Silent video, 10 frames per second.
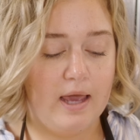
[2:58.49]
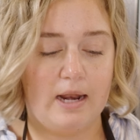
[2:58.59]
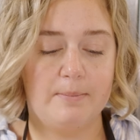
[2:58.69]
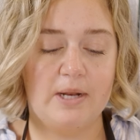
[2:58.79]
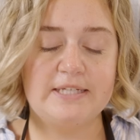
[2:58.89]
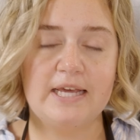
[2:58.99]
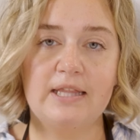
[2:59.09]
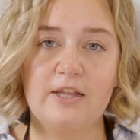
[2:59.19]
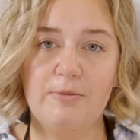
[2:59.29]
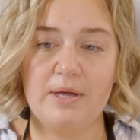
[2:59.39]
and I'm gonna take a
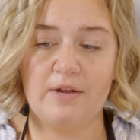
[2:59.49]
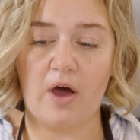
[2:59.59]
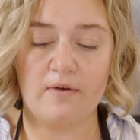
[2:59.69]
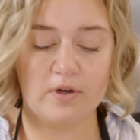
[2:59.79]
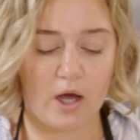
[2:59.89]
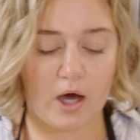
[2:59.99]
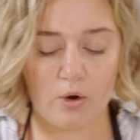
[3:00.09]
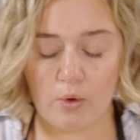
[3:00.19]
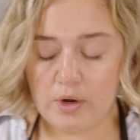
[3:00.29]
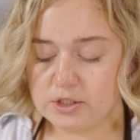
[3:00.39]
little bit of
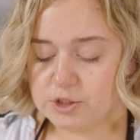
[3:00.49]
avocado oil